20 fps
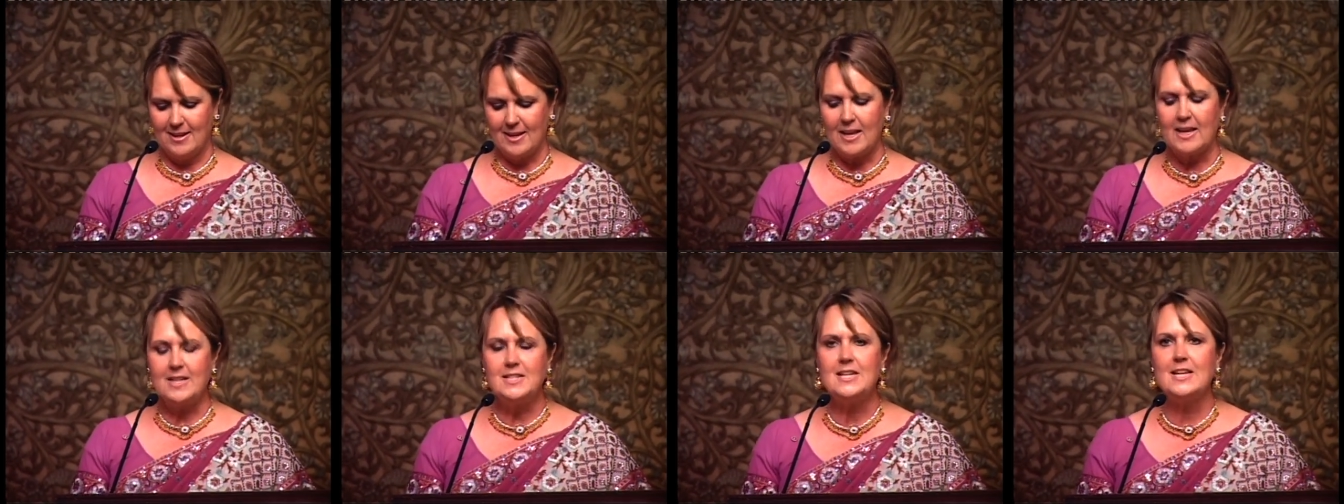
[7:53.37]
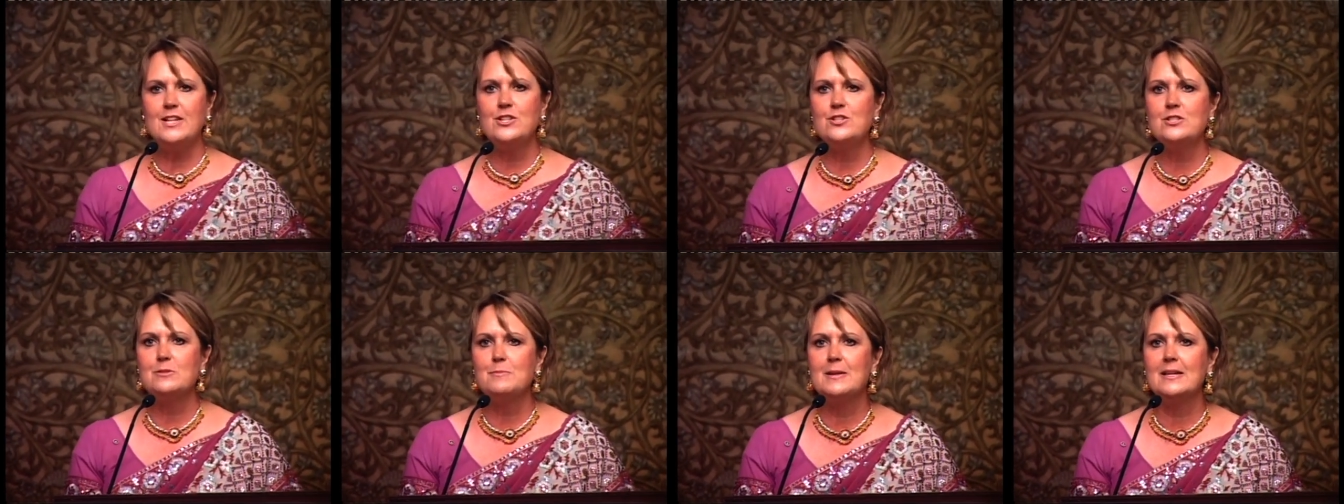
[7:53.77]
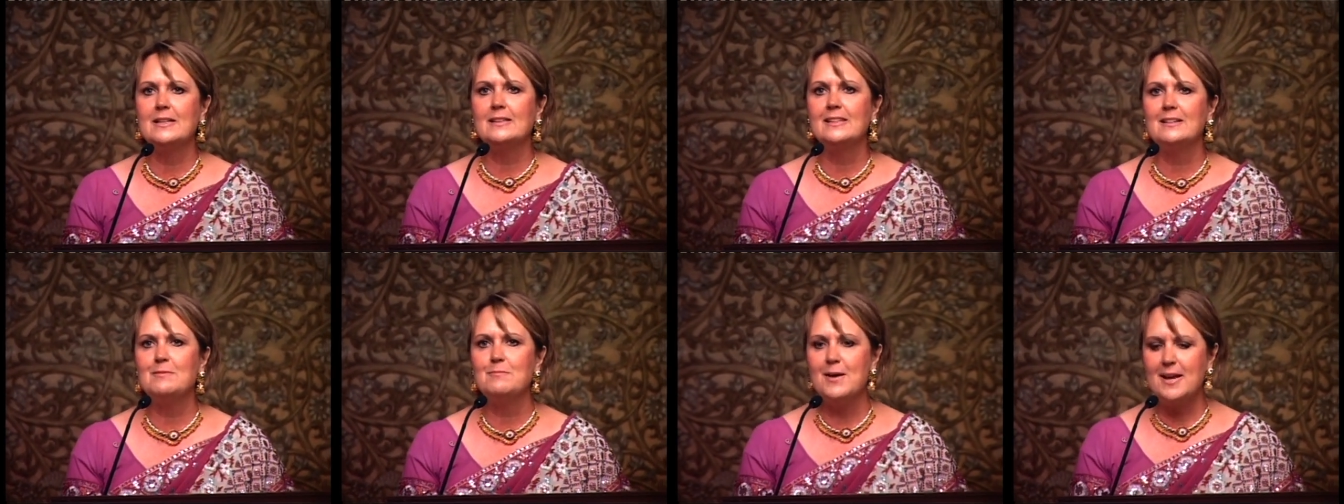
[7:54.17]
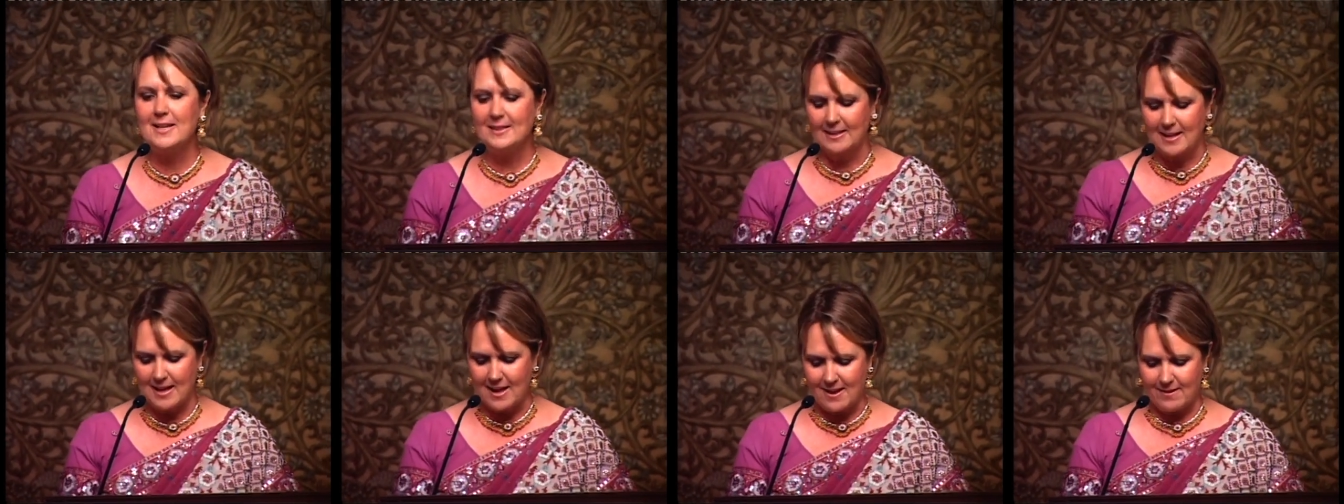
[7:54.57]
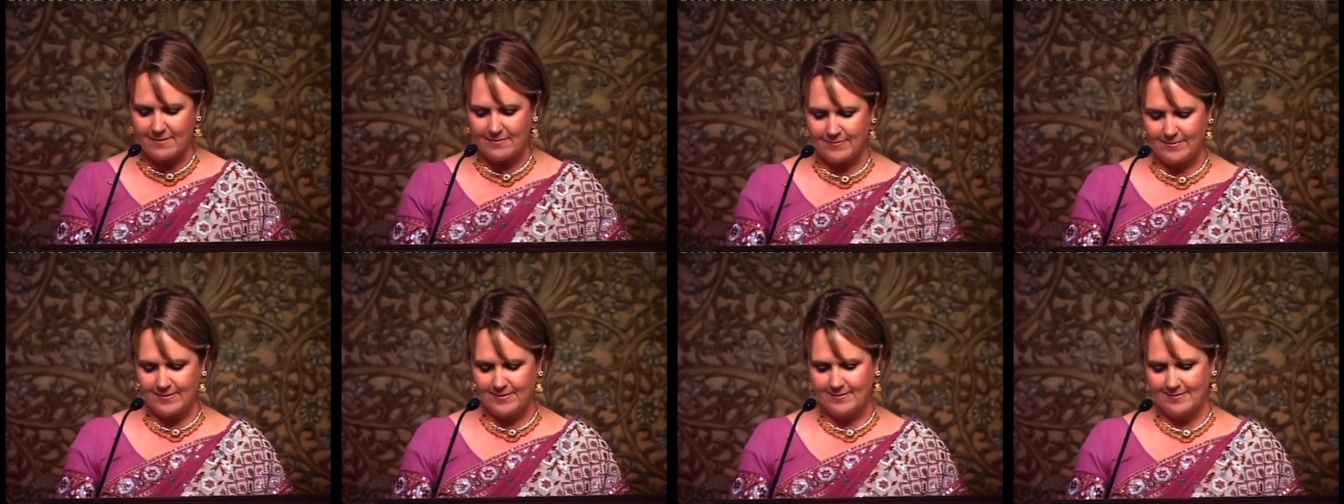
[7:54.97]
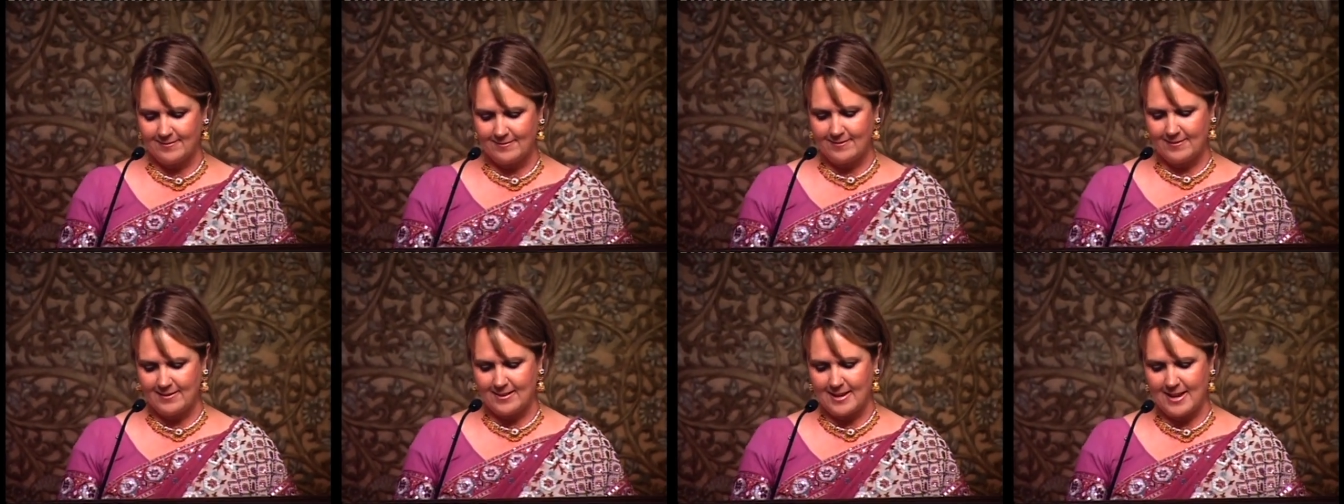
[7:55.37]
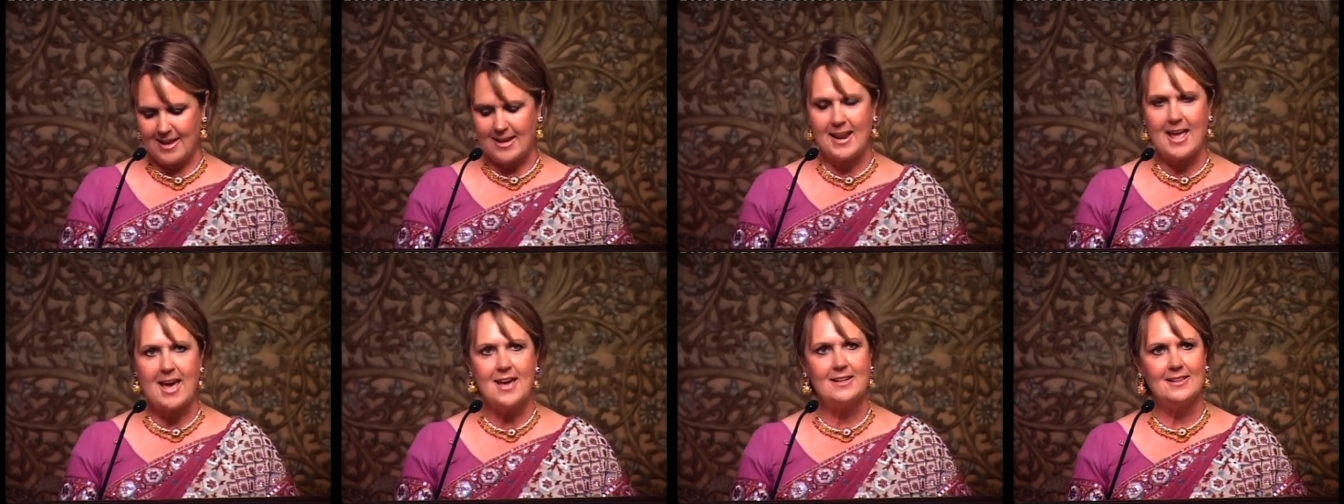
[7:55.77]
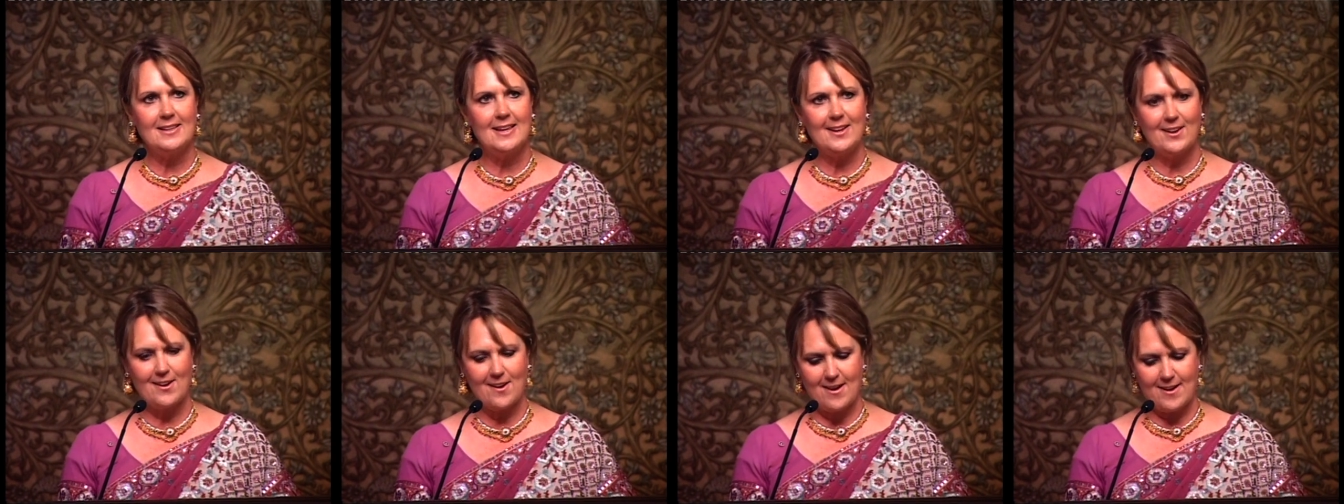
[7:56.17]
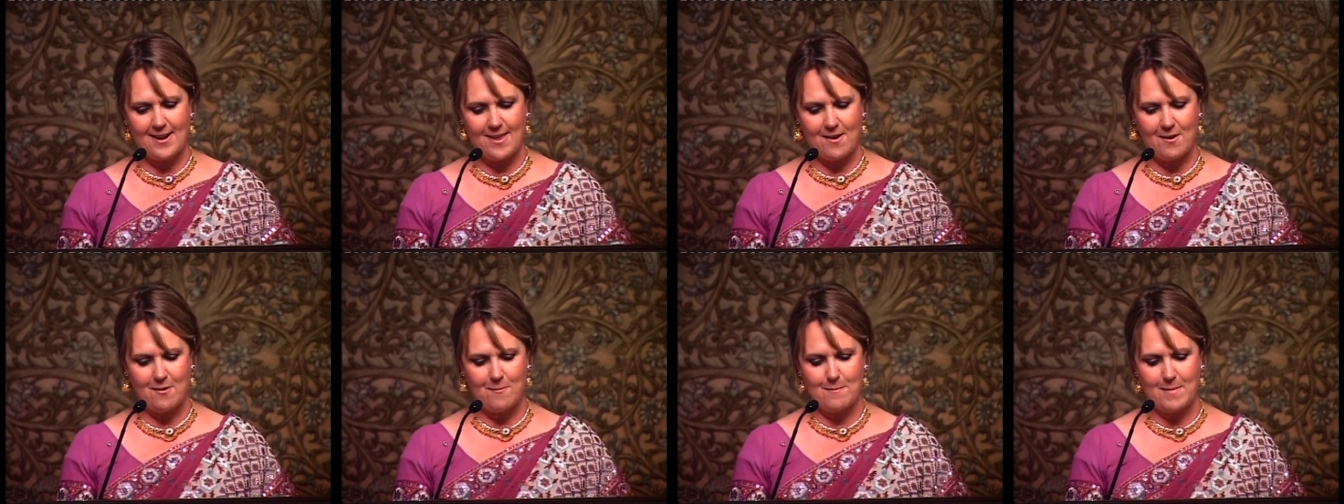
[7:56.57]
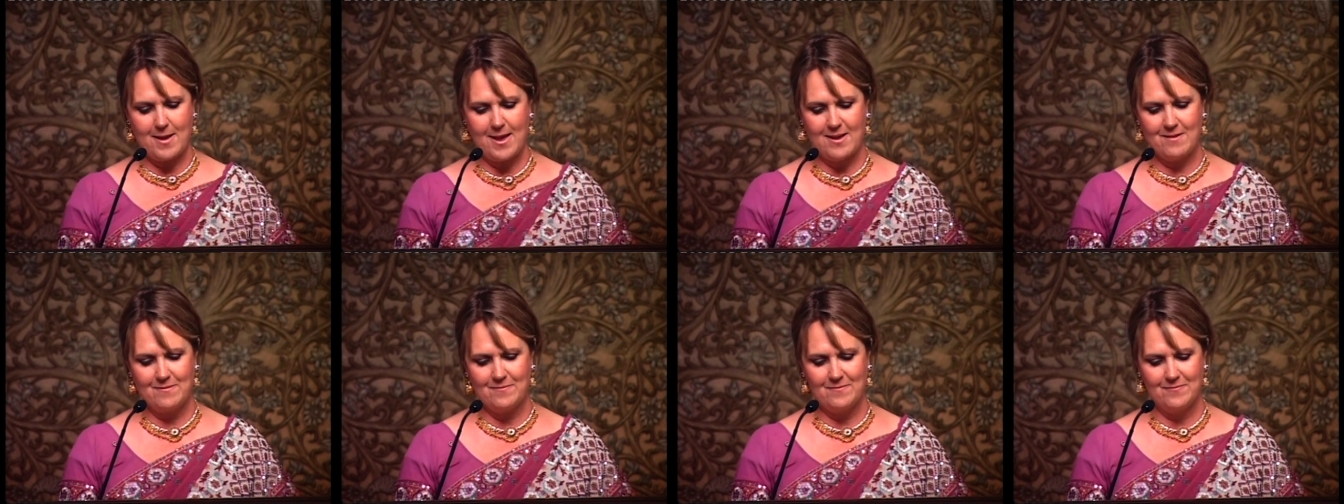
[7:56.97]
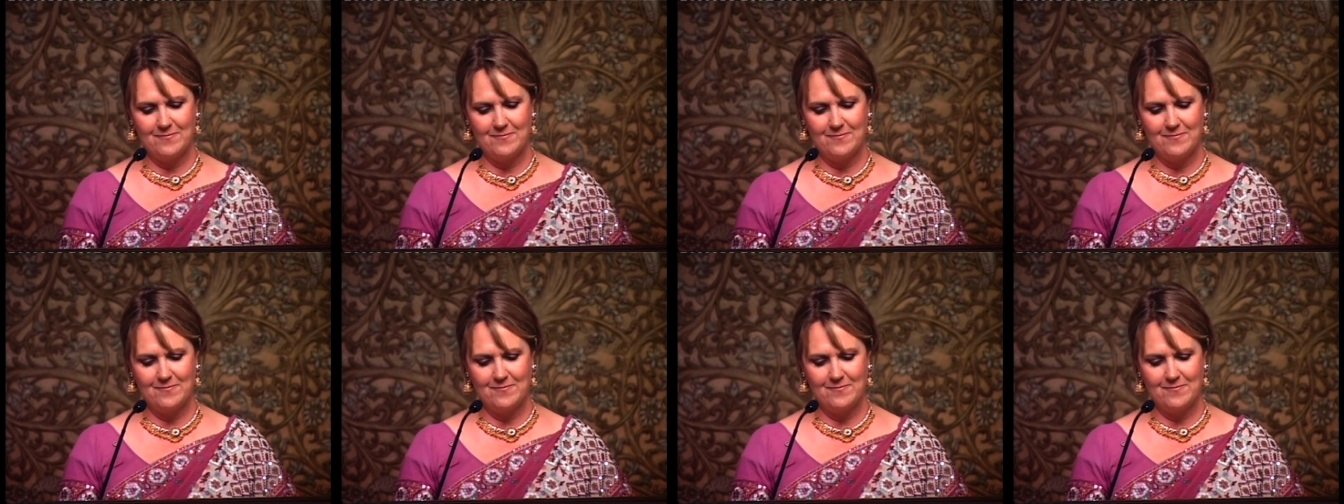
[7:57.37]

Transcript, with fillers: It teaches me to live my life and how to let God help me.